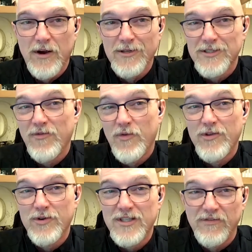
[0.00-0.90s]
regardless of
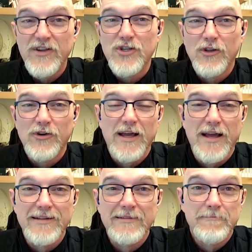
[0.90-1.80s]
whether it's official or
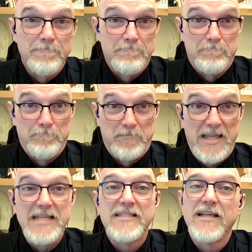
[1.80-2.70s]
not,
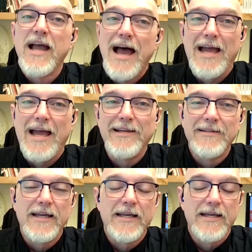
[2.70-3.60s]
he's the guy.
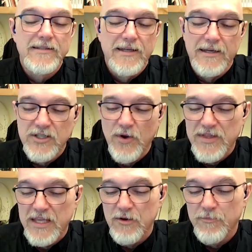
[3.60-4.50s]
And so
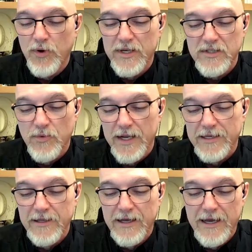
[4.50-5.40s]
I think your point's
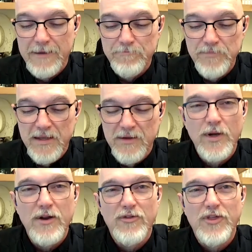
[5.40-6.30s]
right. One
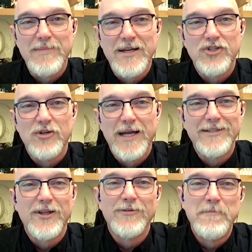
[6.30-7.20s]
other thing about Joe
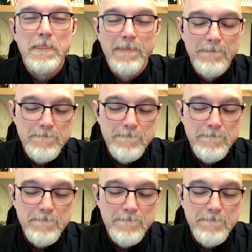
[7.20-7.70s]
Biden, though,